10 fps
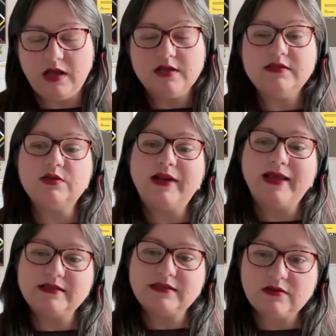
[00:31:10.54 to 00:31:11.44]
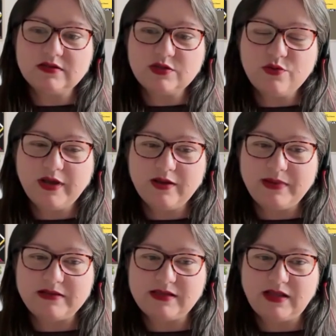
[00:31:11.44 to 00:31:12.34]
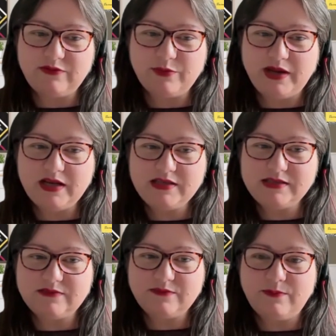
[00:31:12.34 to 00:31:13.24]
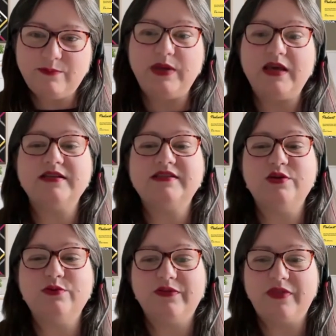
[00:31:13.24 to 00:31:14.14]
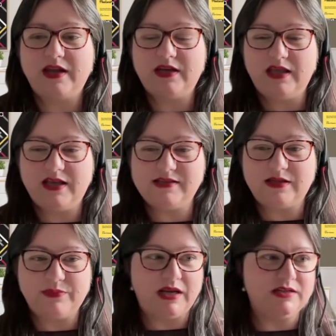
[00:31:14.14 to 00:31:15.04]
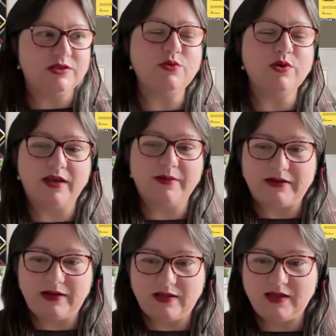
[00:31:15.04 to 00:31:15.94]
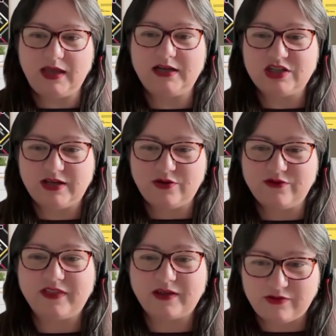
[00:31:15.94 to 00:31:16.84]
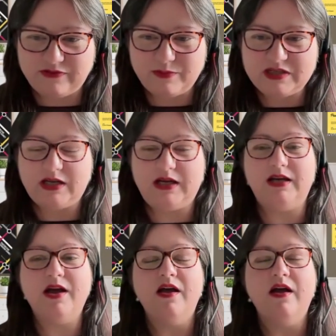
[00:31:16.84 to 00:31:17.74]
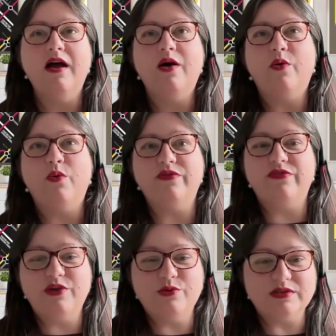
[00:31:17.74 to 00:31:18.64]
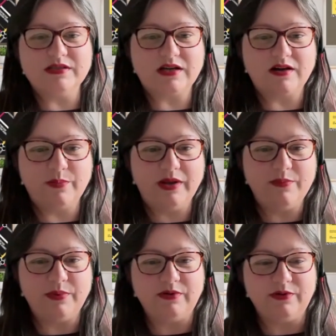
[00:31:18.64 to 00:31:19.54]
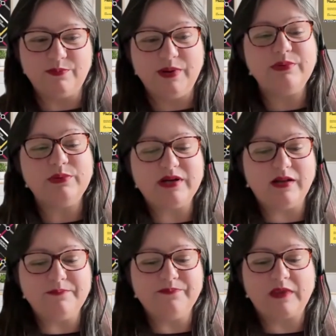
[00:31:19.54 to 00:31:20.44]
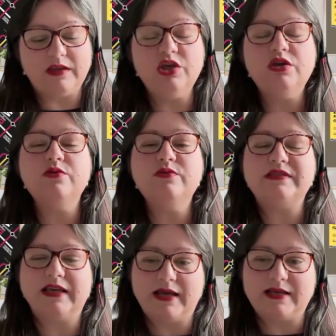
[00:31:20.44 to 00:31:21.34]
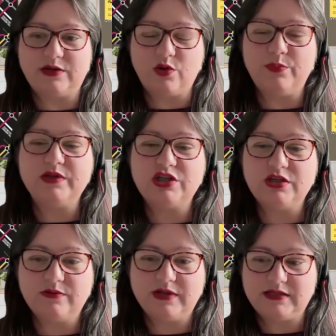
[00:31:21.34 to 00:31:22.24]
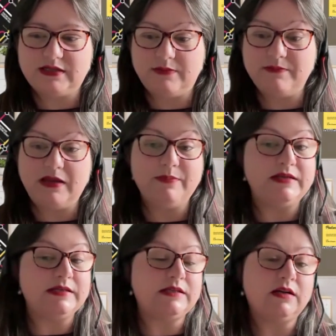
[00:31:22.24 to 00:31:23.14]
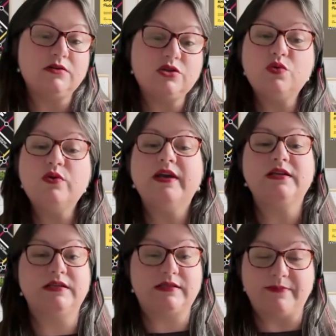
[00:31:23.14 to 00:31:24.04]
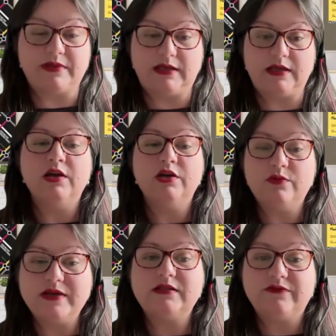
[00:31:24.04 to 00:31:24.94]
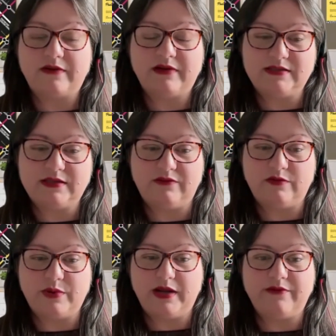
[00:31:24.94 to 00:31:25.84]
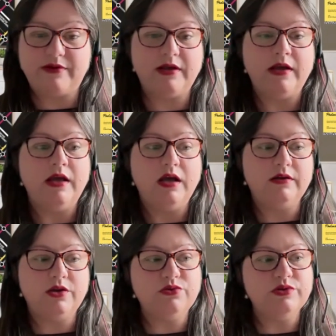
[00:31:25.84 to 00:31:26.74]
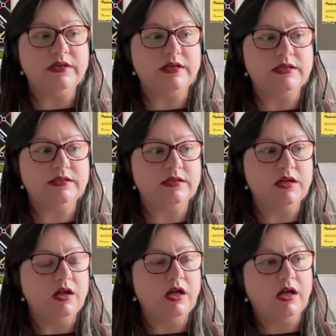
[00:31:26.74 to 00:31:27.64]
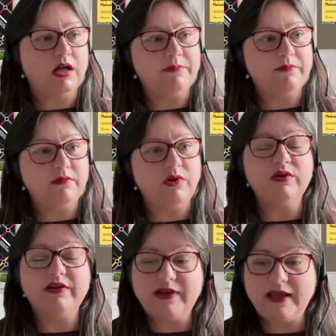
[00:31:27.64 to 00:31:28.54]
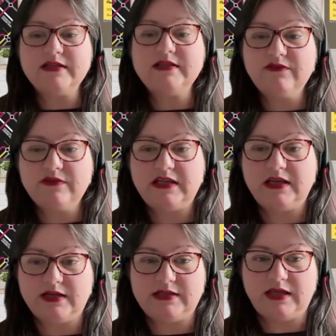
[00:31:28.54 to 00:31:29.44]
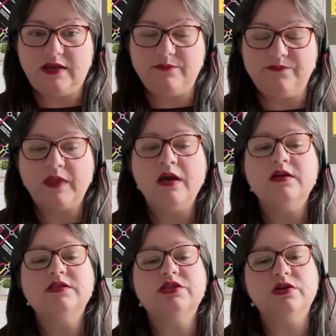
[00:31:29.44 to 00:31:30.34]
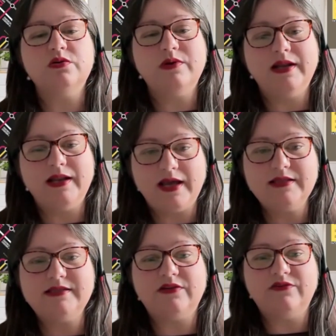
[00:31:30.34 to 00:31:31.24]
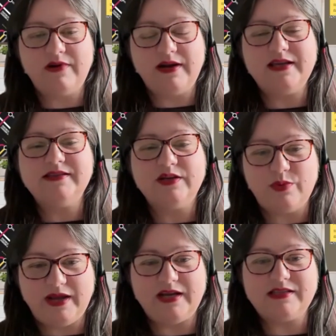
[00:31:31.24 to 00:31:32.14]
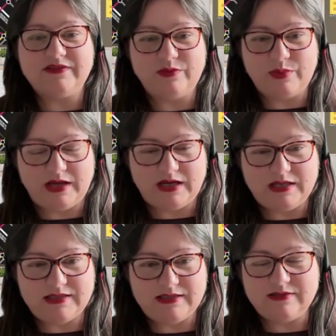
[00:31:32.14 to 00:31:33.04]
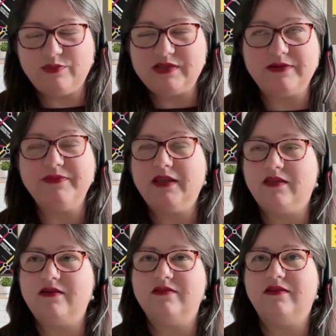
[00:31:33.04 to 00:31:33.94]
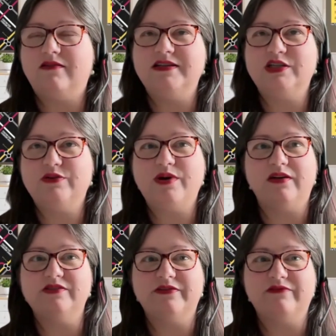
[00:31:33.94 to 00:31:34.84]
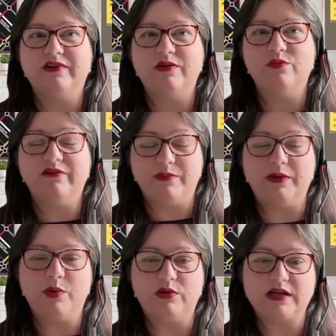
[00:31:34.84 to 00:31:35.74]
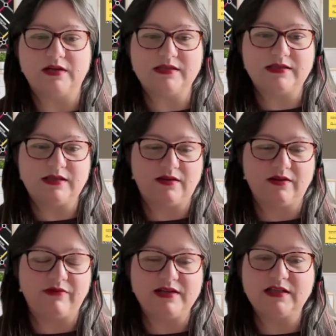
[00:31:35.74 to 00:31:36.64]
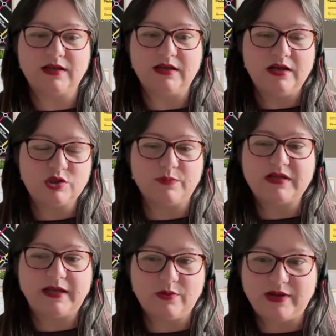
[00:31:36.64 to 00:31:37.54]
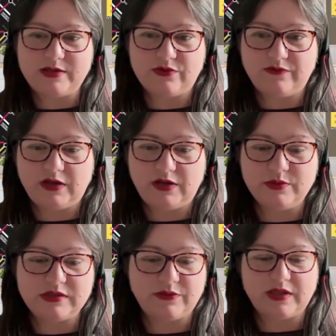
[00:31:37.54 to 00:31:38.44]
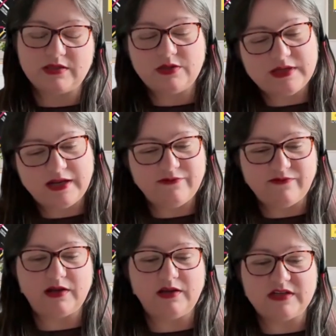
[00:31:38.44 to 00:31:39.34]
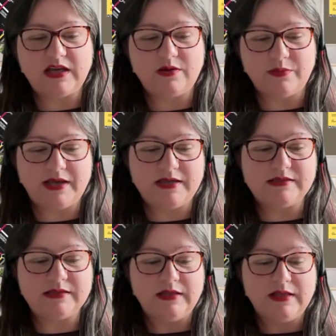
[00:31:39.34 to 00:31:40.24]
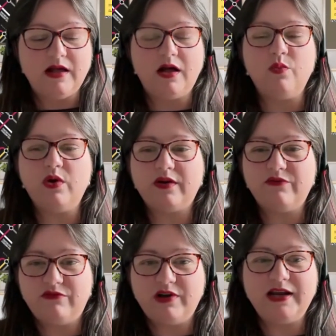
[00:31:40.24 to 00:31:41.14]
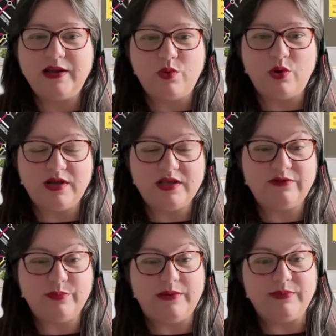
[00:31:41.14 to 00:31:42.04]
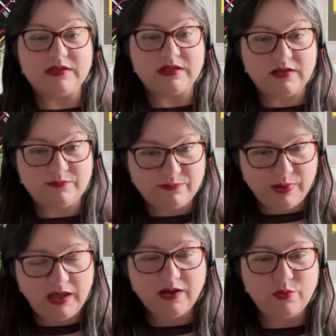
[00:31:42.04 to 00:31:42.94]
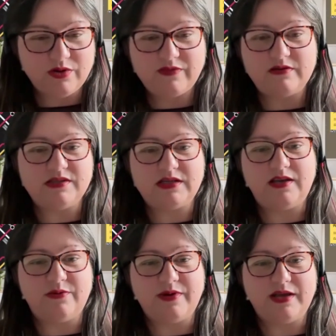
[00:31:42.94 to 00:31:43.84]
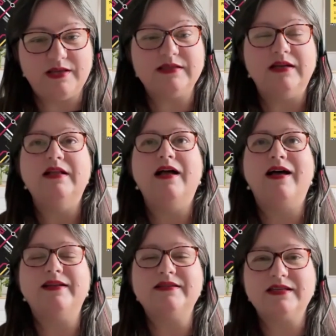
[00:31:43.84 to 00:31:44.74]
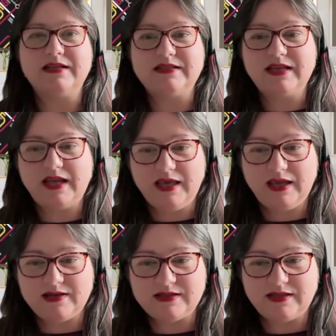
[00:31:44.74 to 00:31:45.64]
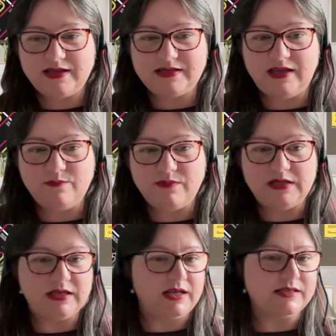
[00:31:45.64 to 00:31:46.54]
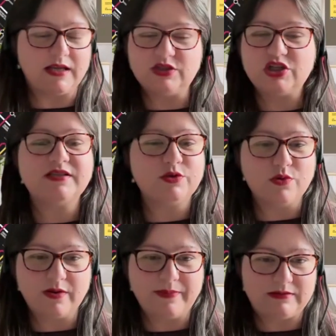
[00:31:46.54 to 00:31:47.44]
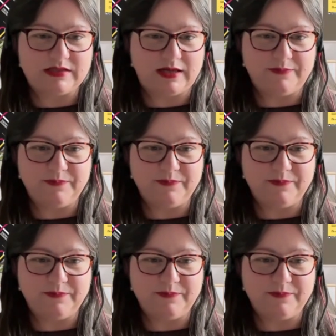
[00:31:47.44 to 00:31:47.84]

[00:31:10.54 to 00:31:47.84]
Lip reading: So let's start talking about self-awareness, because you will then hear somebody talking about it in the kitchen over the coffee machine, or you will start people will use it as an opportunity maybe to start talking to somebody who isn't very self-aware and causes a lot of negativity in a team. So let's raise awareness of awareness. Something that I do after every one of my podcasts is I write a top takeaways review. So there's usually 5 takeaways, and what I really want is for people to pick one of those takeaways and to take it into their team meeting and just talk about it.